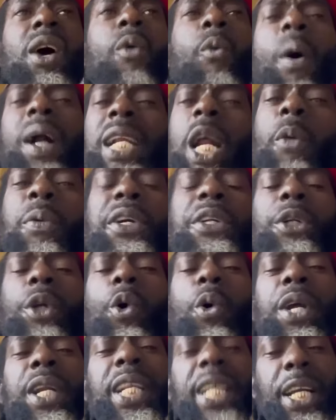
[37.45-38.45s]
What are we
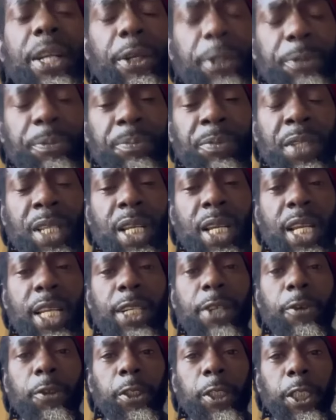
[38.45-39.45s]
doing here
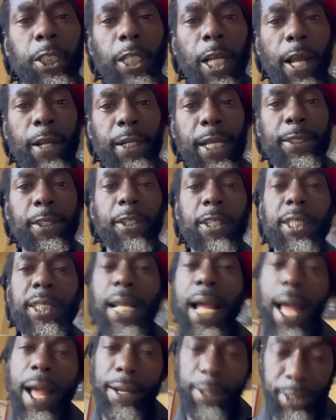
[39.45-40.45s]
in the region? Let us
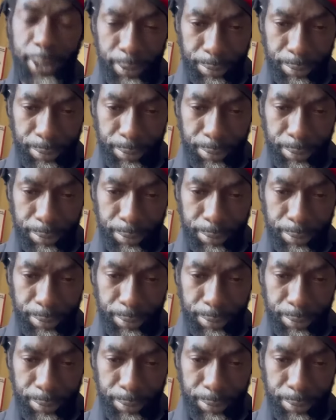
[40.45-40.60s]
stand